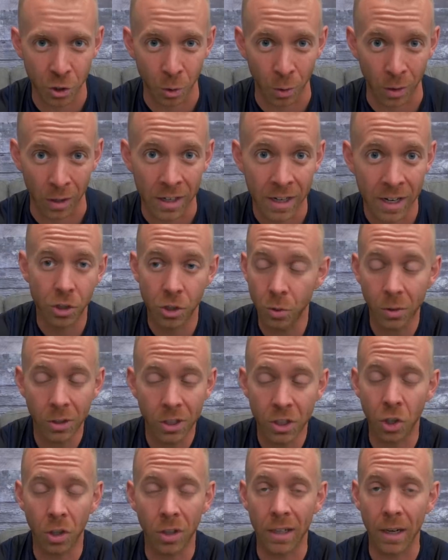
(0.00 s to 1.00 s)
to her. She
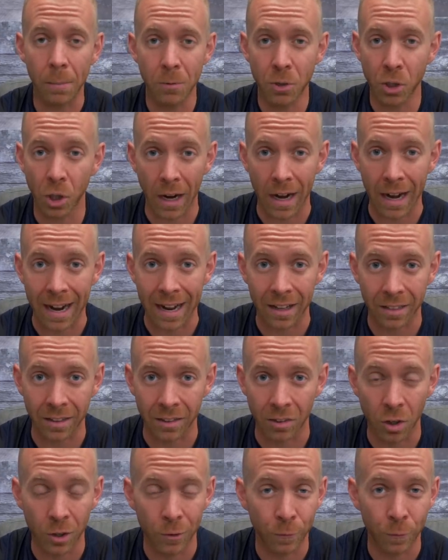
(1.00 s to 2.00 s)
only took up
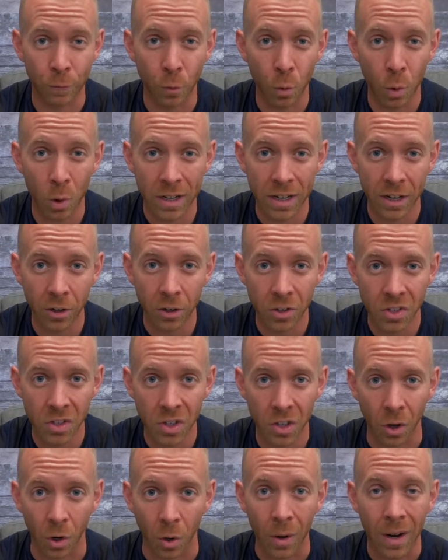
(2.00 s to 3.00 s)
triathlon 4 years
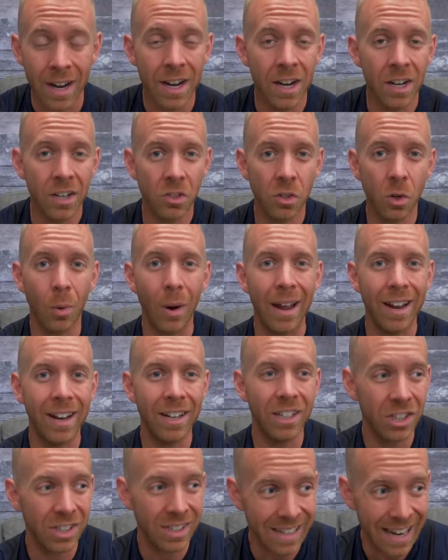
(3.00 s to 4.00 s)
ago. So
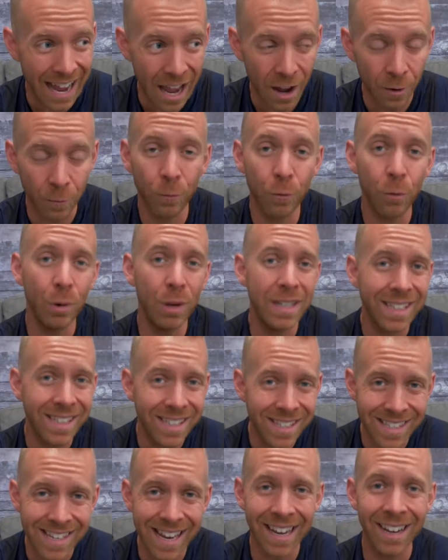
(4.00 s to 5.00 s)
just every
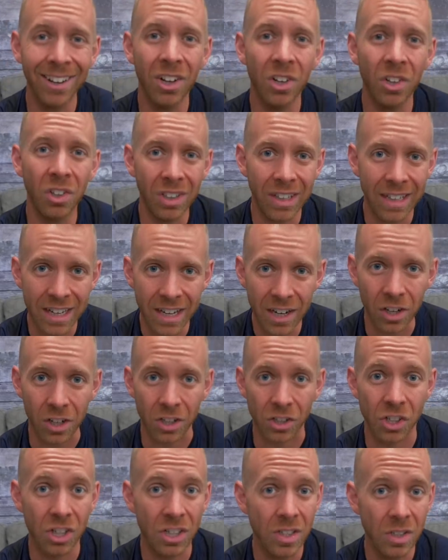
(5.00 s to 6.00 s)
single
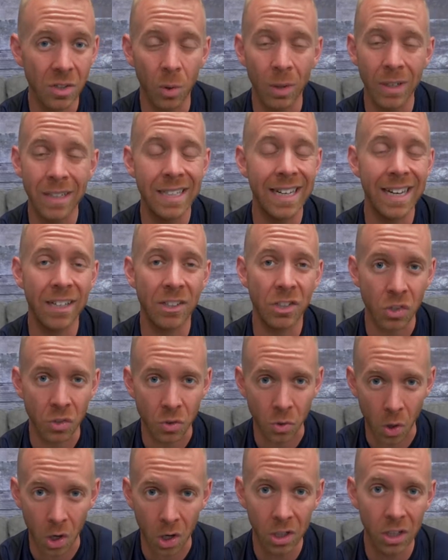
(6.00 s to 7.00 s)
year, she's going to get
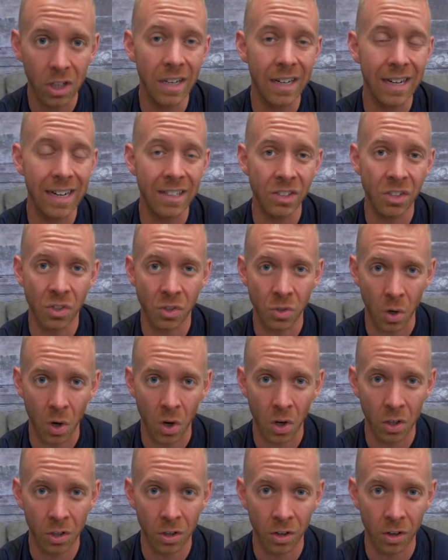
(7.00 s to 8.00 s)
stronger and
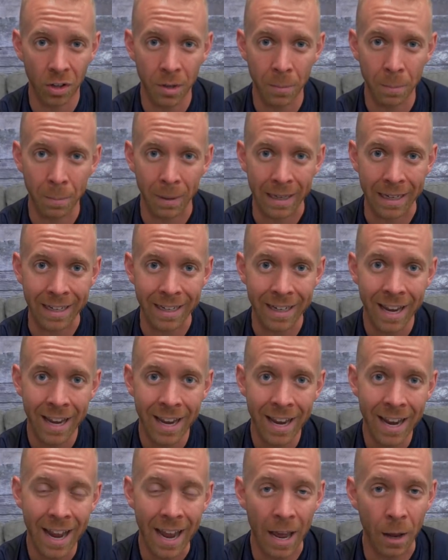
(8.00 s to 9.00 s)
stronger on the bike.
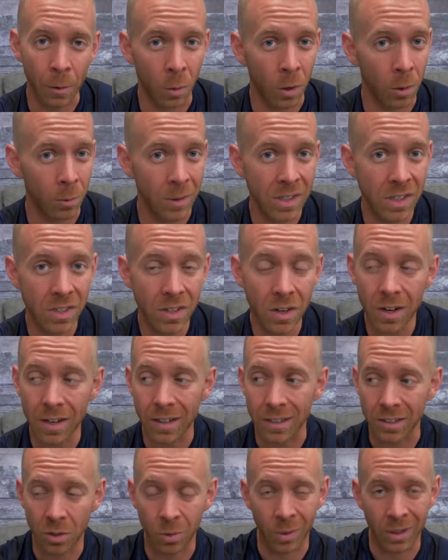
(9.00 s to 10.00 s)
And what we
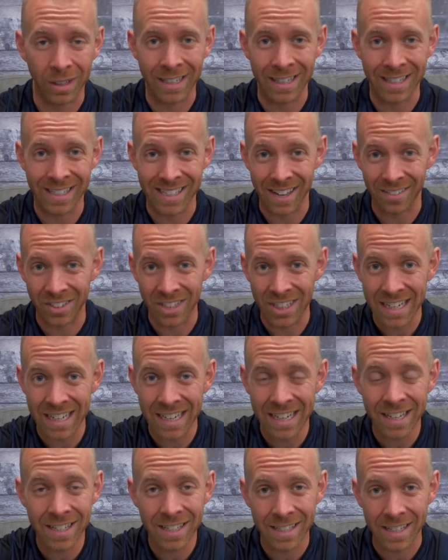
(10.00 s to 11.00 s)
saw in
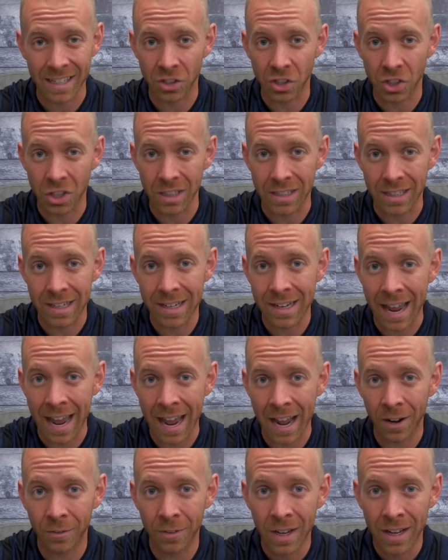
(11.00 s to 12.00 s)
2017 is that she didn't
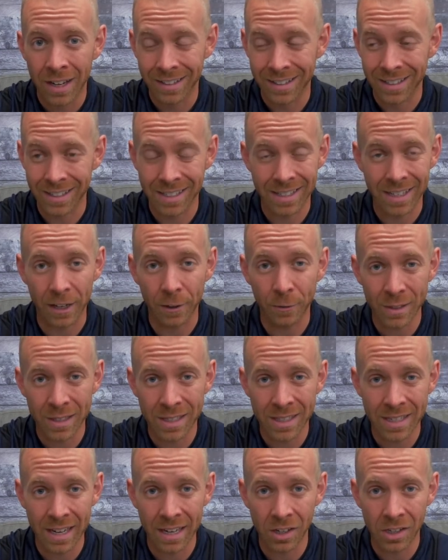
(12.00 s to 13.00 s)
have the stuff to
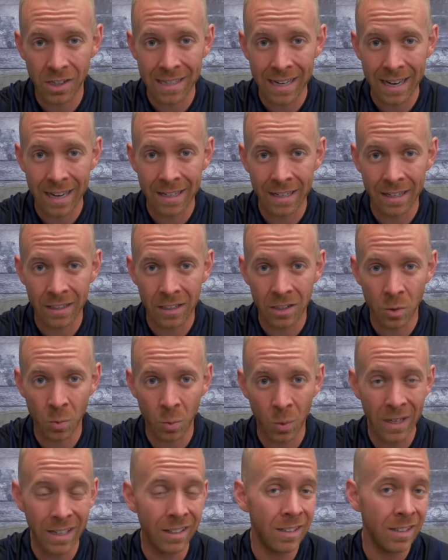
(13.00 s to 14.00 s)
stay on Daniela's
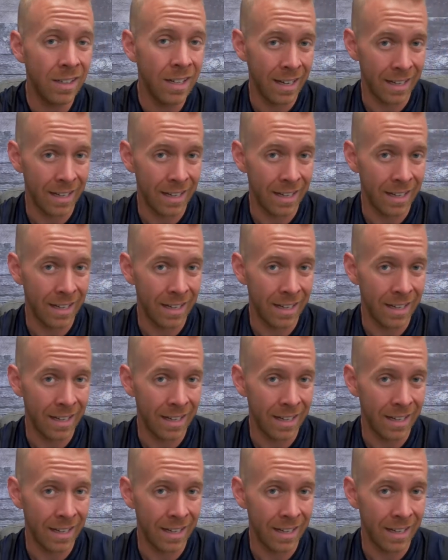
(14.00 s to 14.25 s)
wheel.